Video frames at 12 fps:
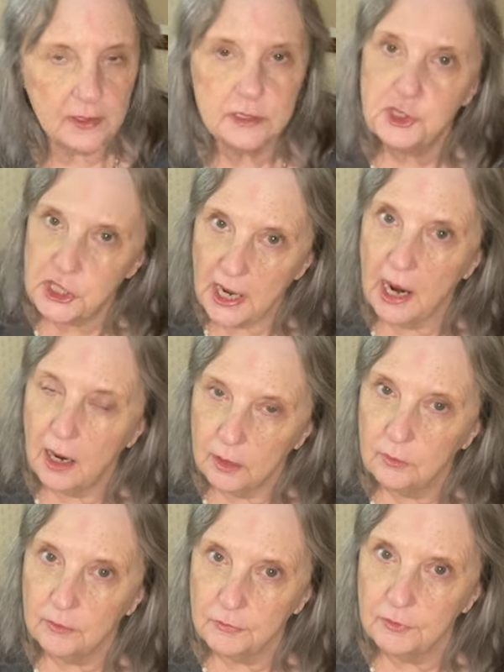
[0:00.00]
a
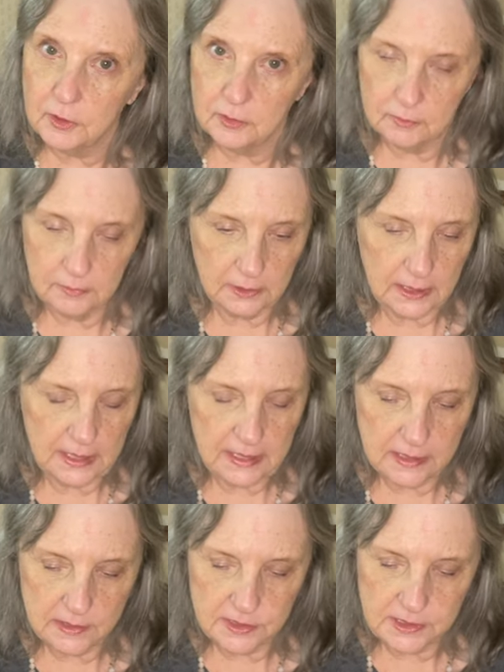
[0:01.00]
geographer. He
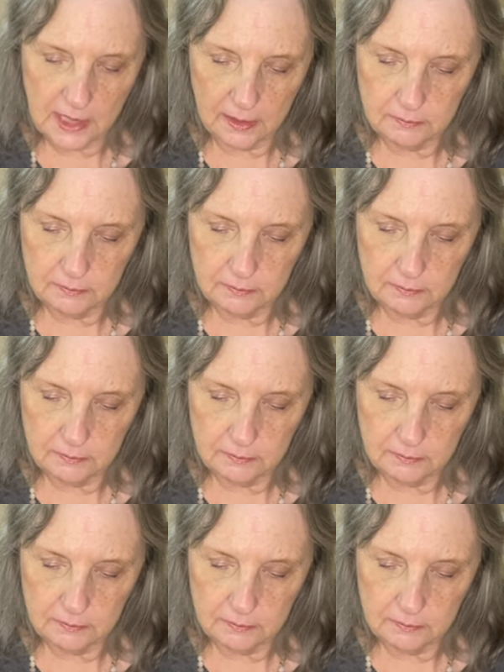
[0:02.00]
is